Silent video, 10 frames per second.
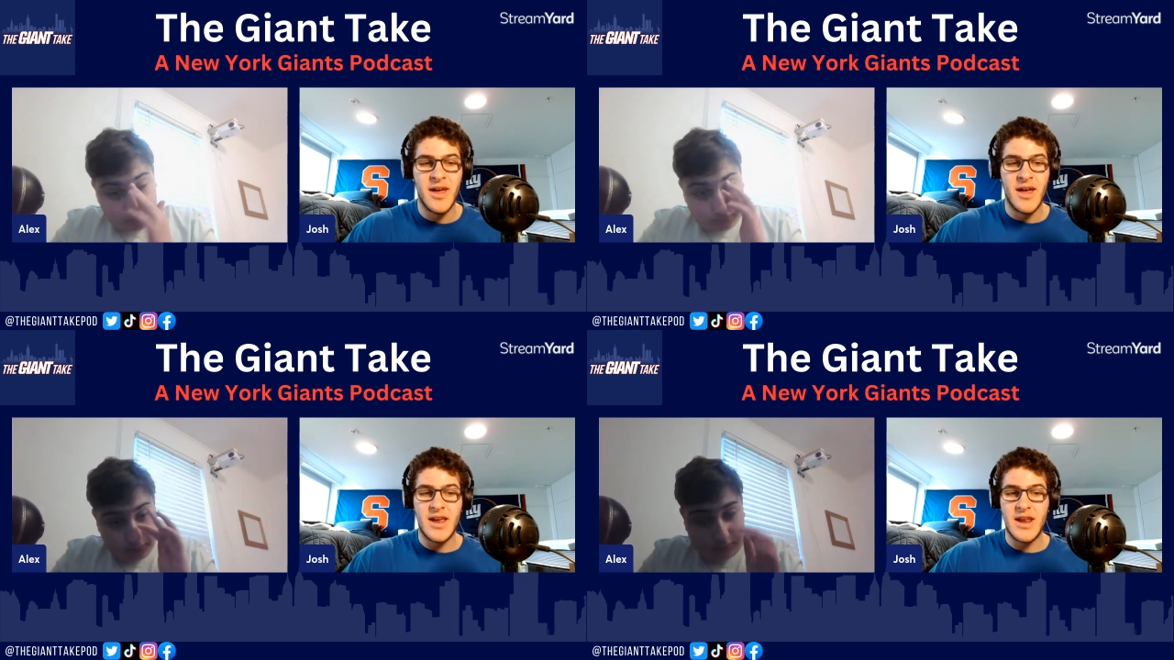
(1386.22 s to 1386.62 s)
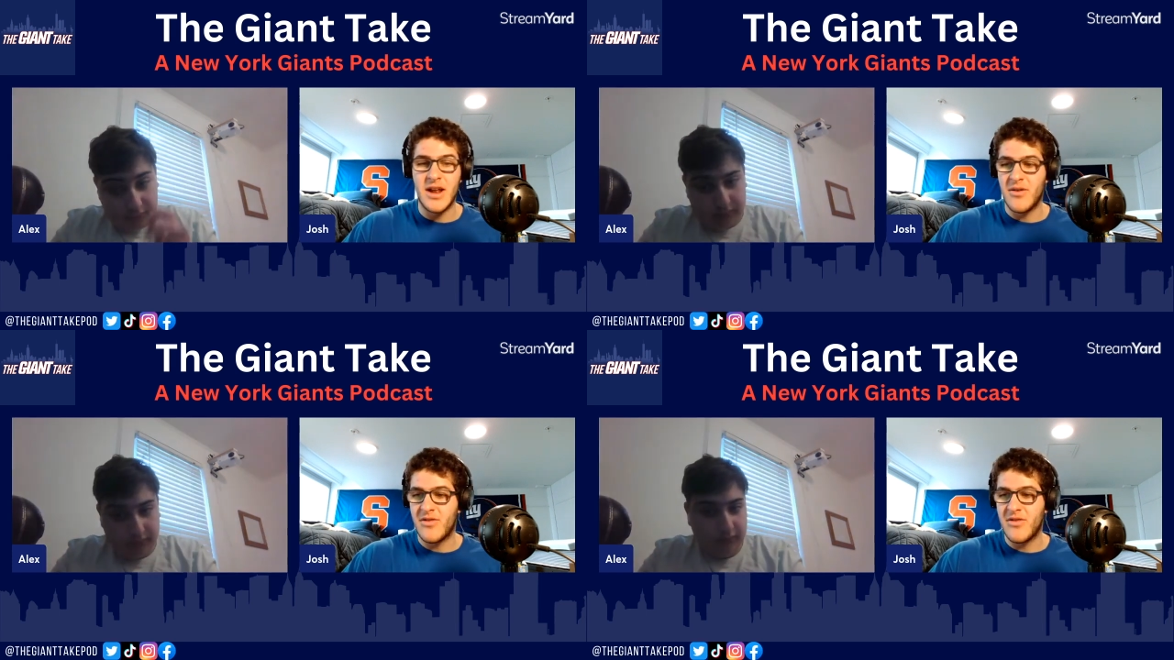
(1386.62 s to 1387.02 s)
Speaker 1: you know,
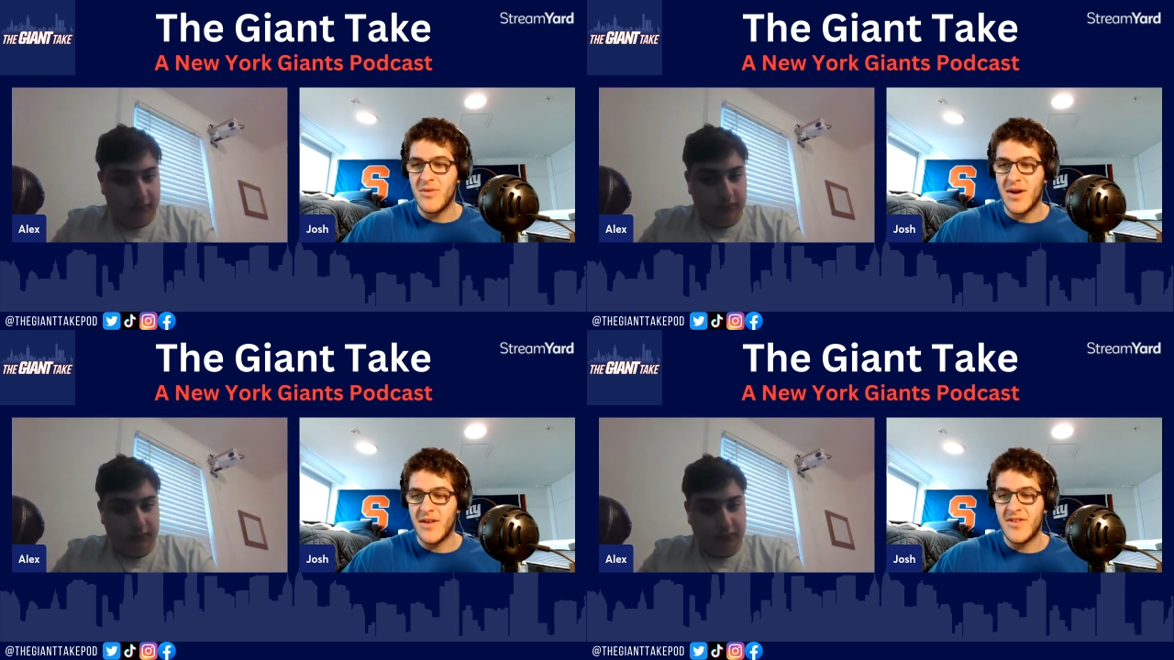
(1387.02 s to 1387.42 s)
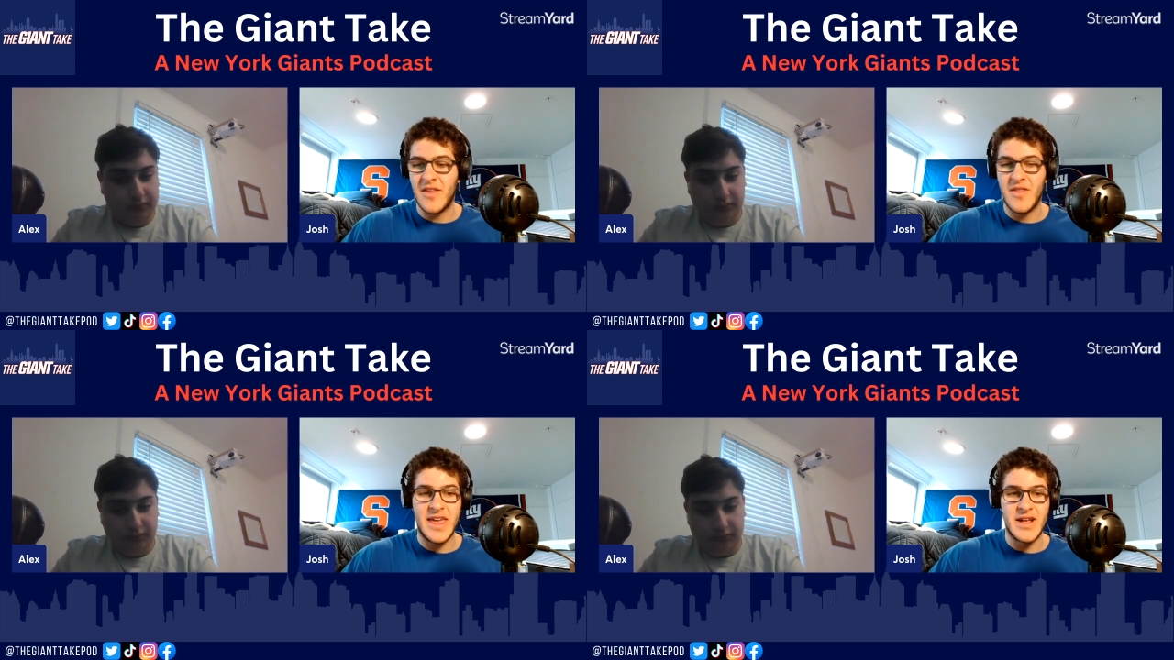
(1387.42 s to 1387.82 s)
to uh, set the
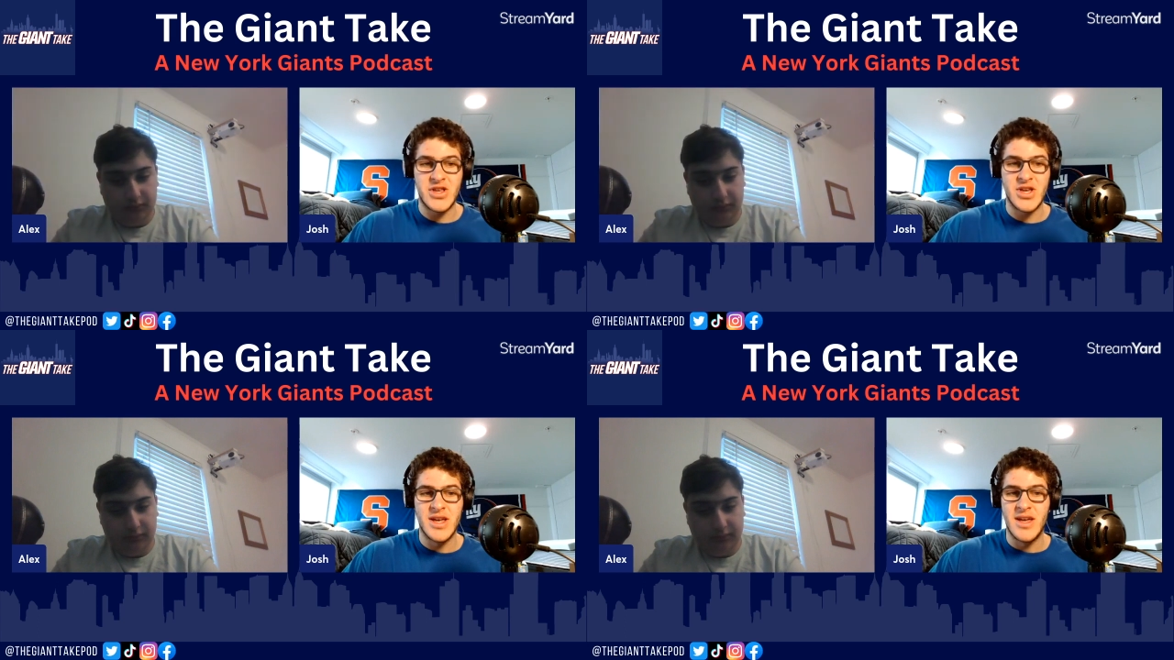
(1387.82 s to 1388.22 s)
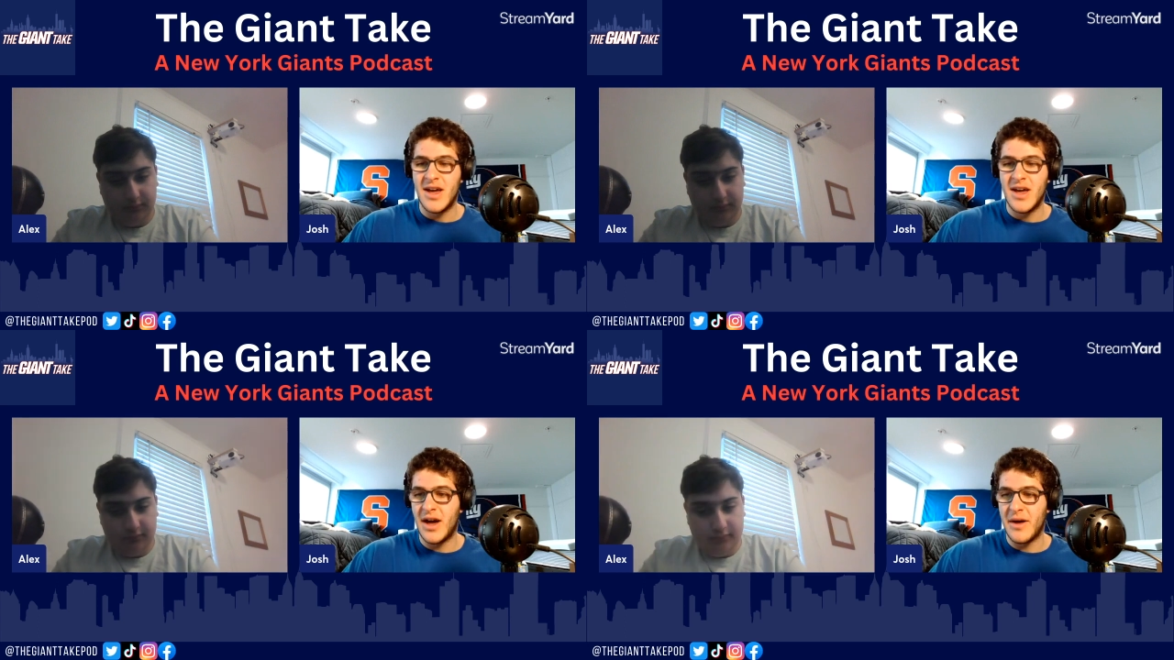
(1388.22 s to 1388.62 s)
edge
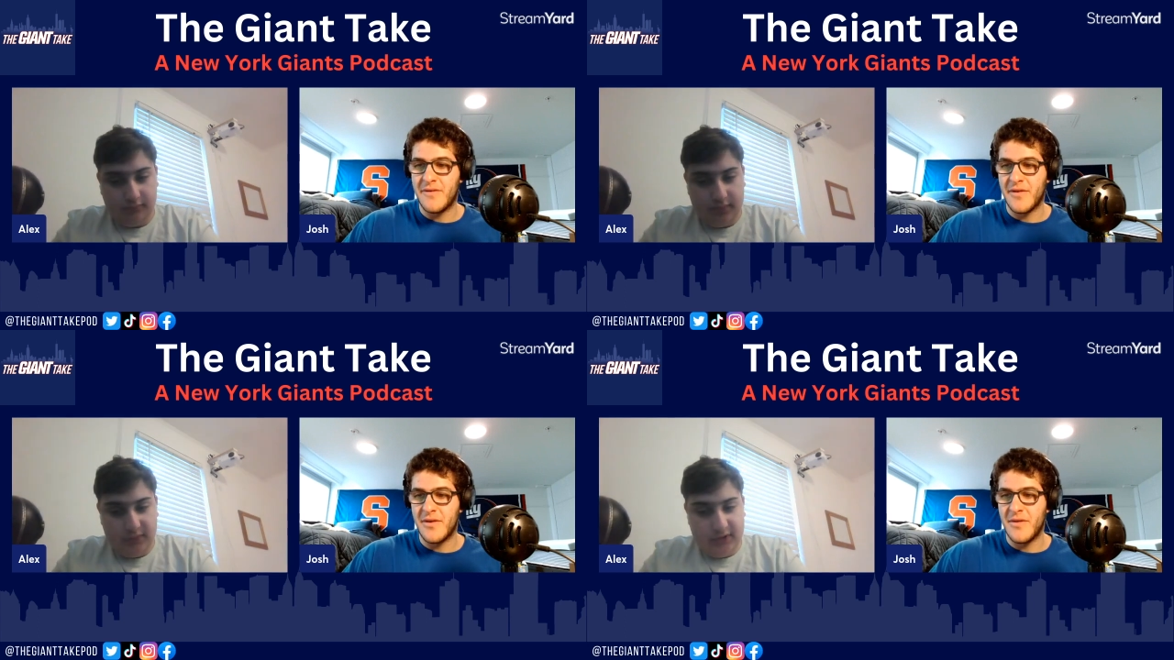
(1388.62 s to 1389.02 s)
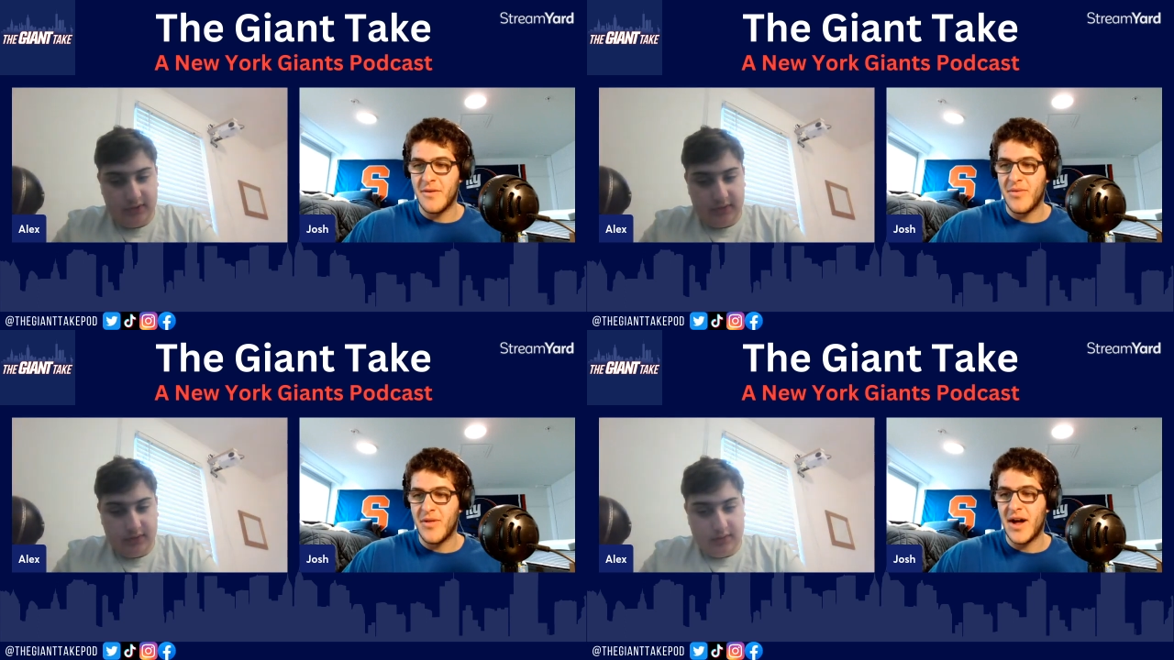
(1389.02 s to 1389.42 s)
uh, for for
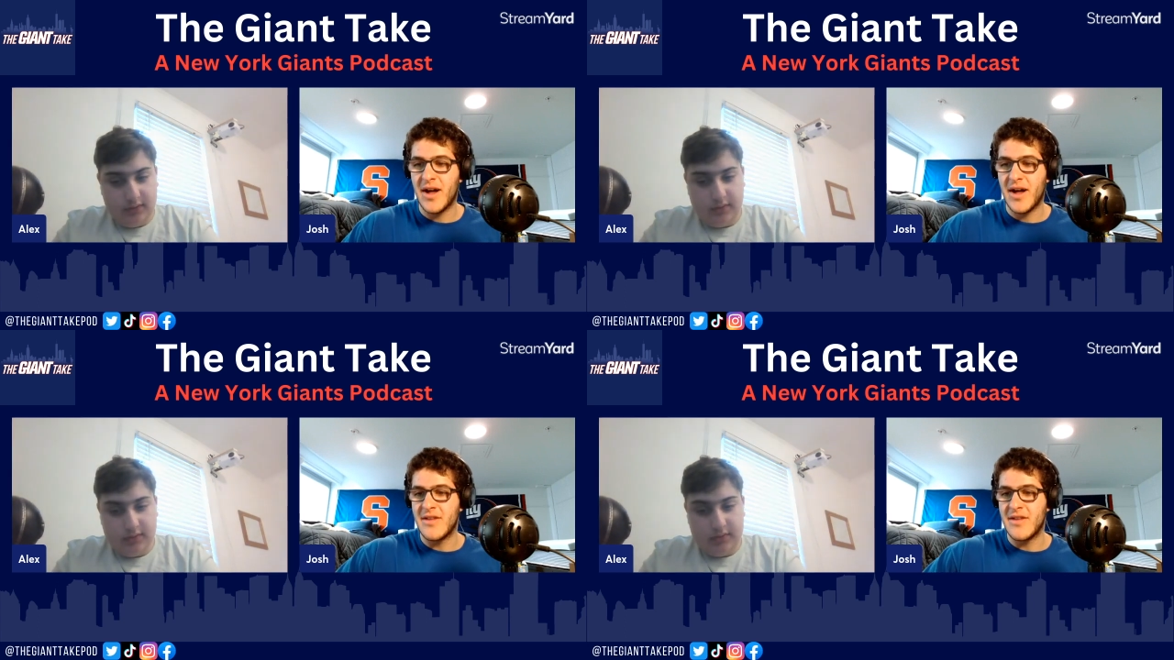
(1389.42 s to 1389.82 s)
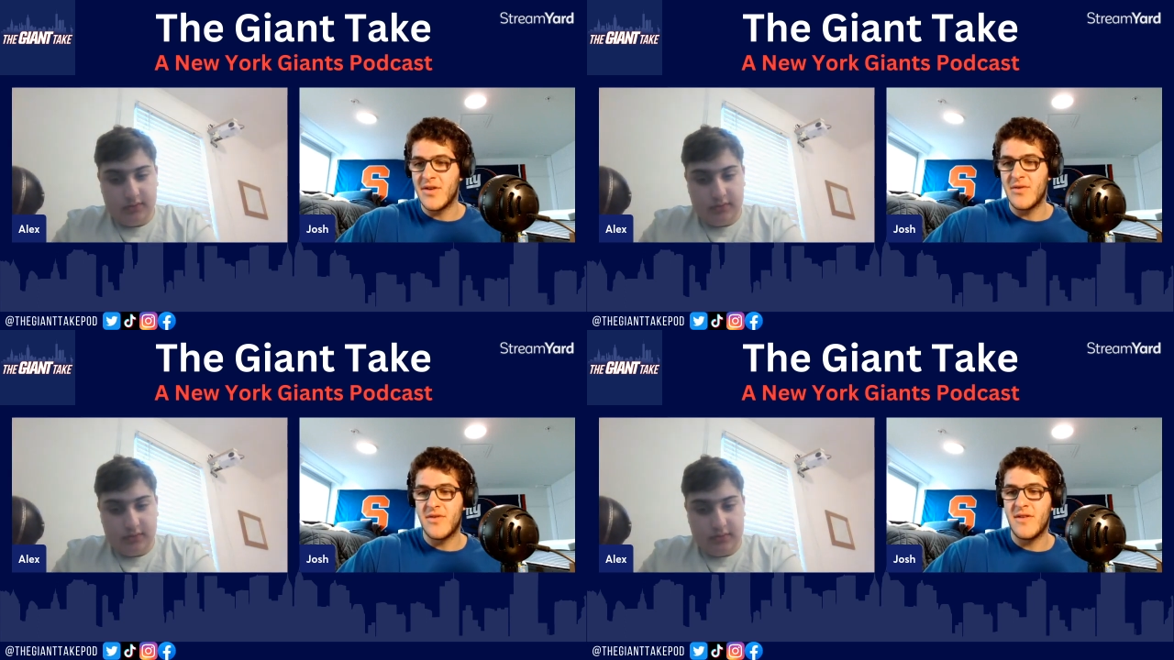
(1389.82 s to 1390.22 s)
blocking those
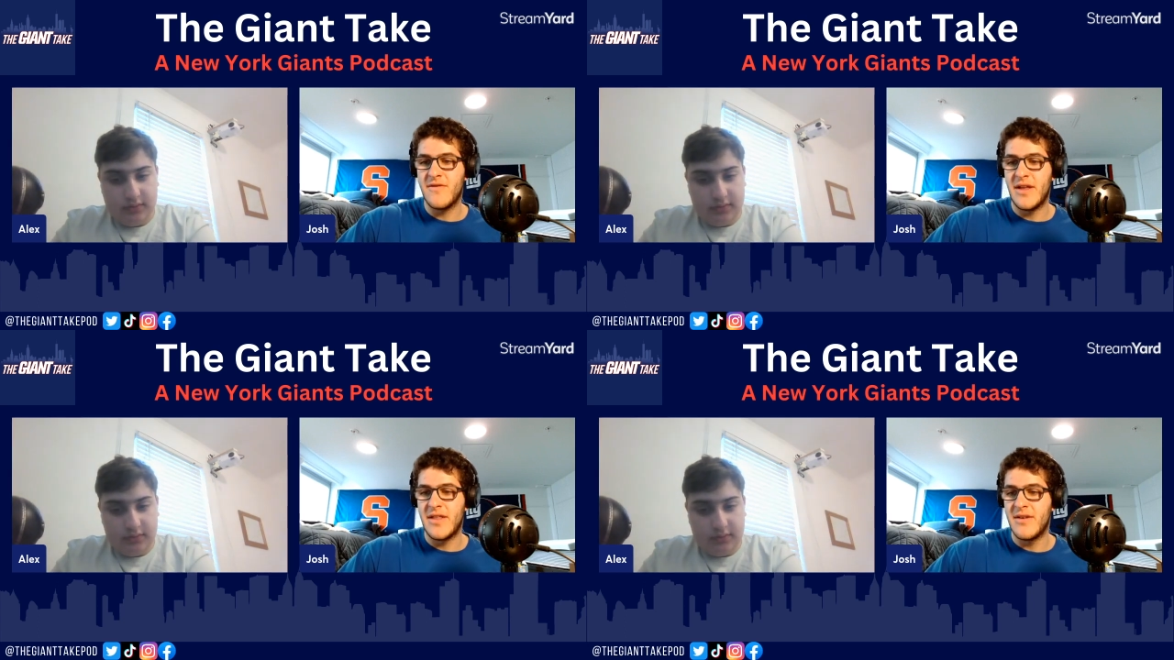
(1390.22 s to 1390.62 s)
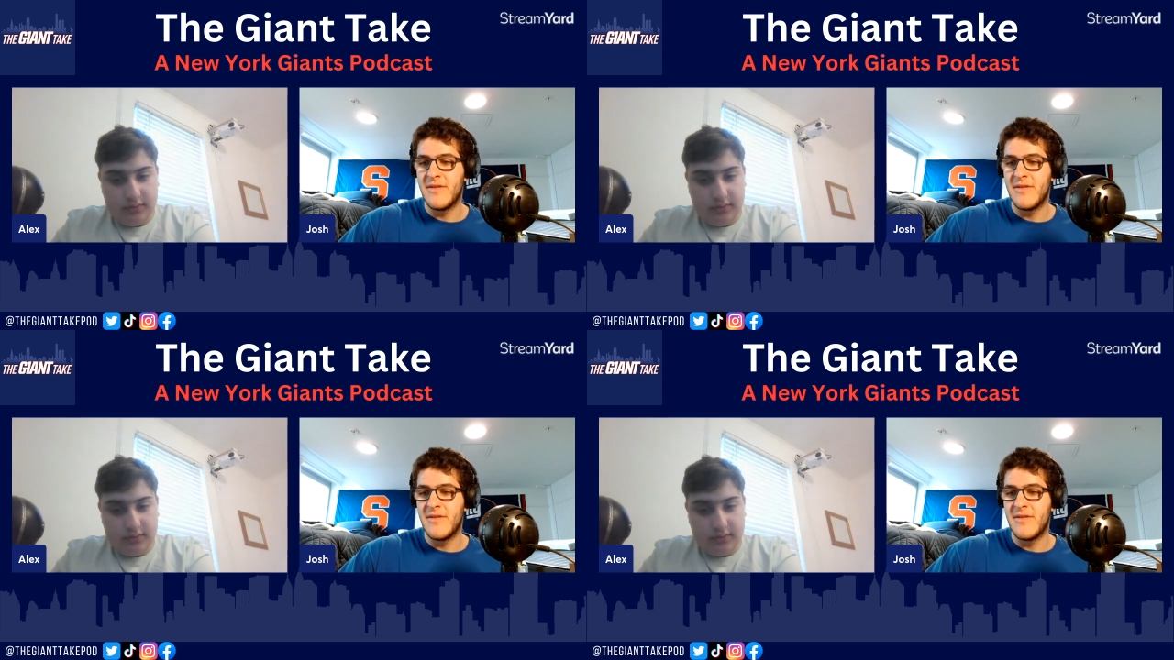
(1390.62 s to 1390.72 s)
defensive